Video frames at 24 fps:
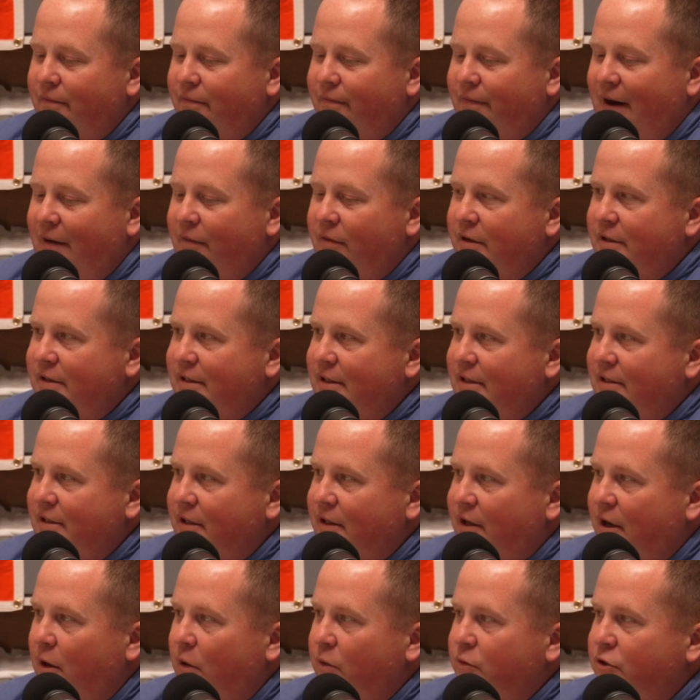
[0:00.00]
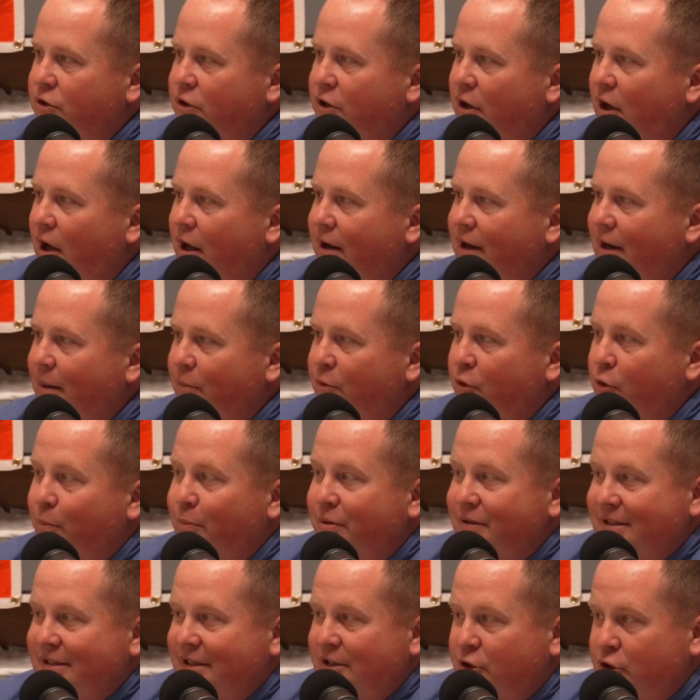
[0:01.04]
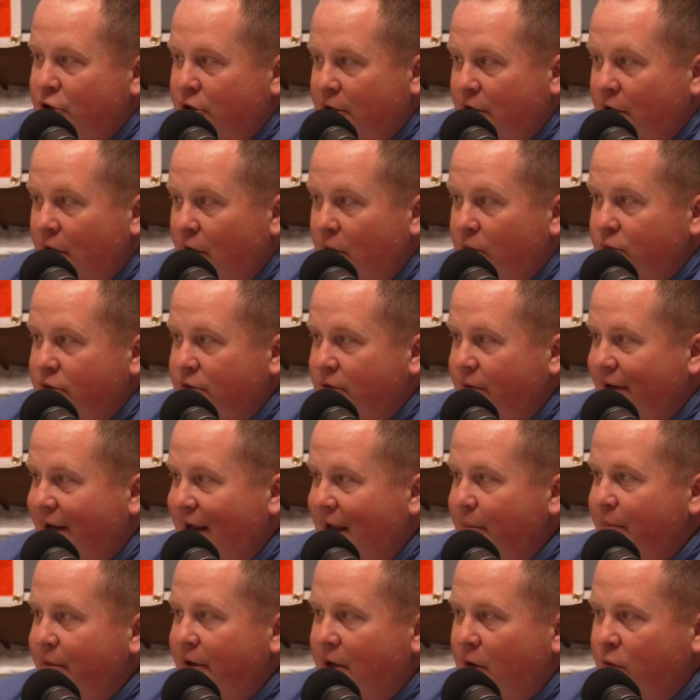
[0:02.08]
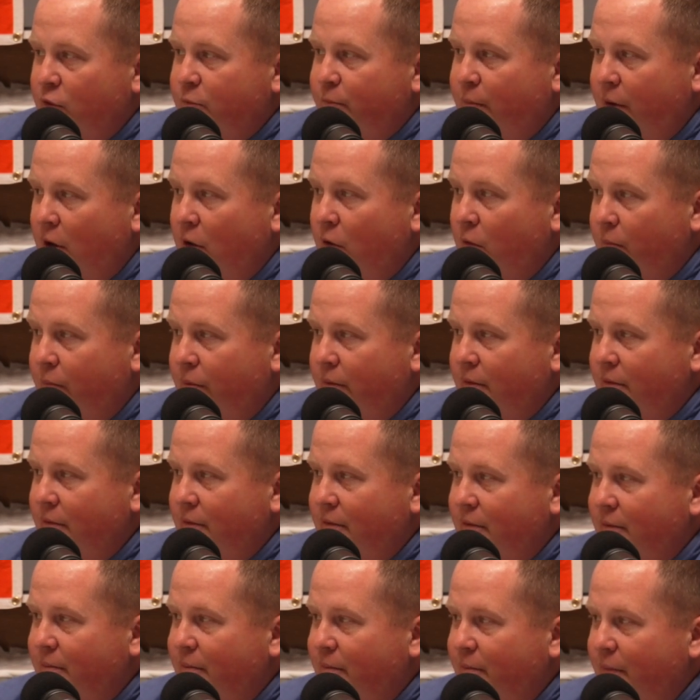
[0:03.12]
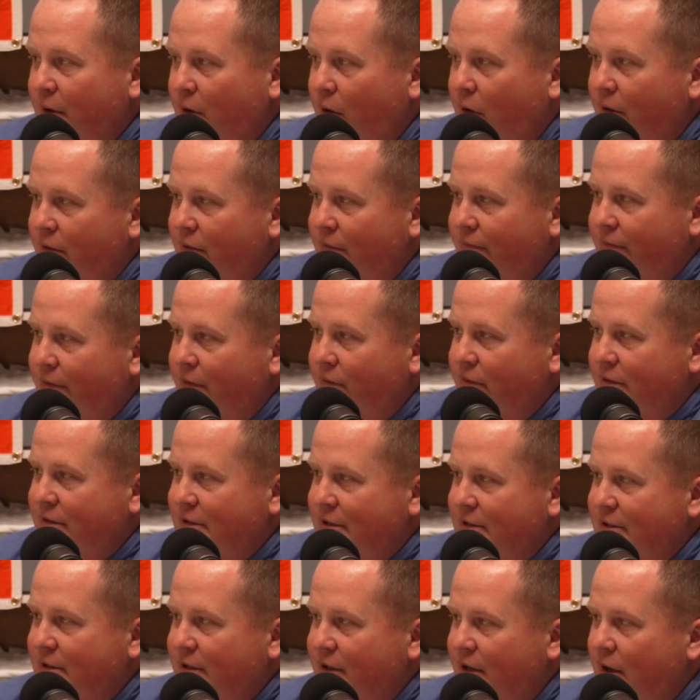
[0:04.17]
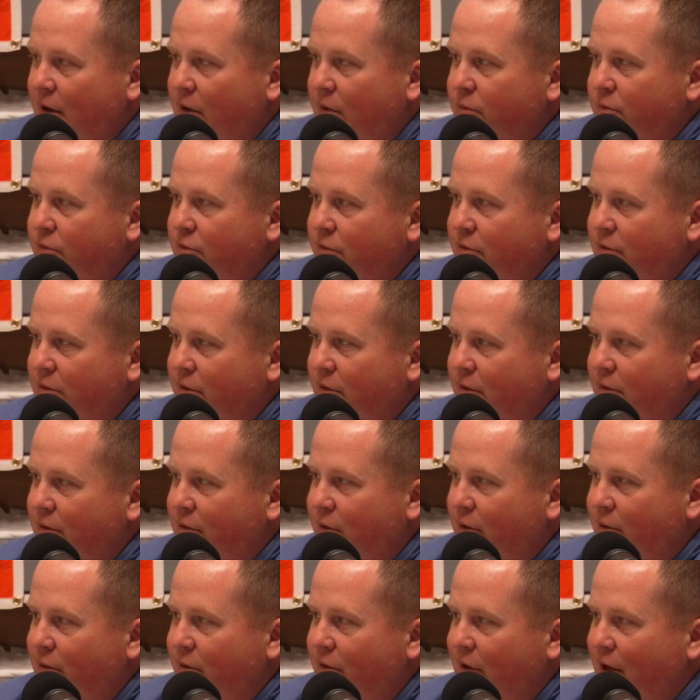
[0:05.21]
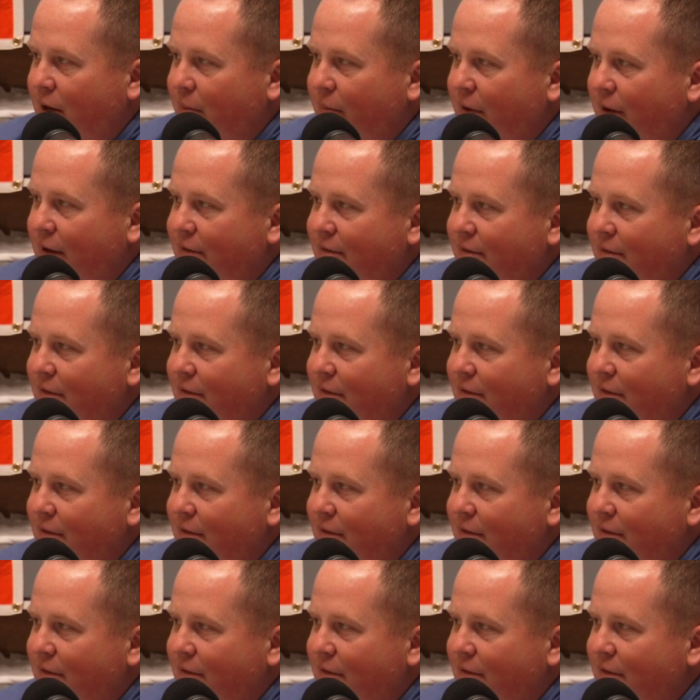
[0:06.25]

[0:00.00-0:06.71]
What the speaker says: Favorite assistant coach not named your position coach. So it can't be Coach Pope, but on the field assistant coach. Who do you like best?